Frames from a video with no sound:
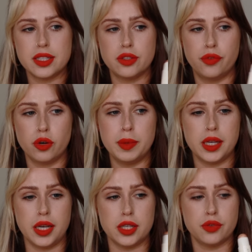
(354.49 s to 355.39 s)
The formula
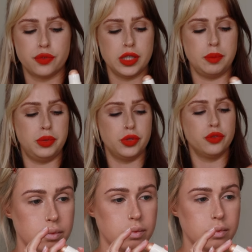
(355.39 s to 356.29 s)
is really
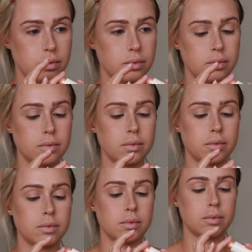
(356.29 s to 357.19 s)
beautiful. Like, it
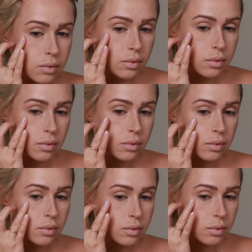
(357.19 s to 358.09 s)
is like
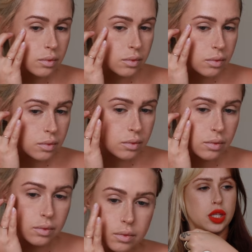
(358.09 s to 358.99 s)
a stunning
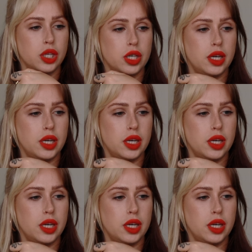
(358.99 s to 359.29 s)
color.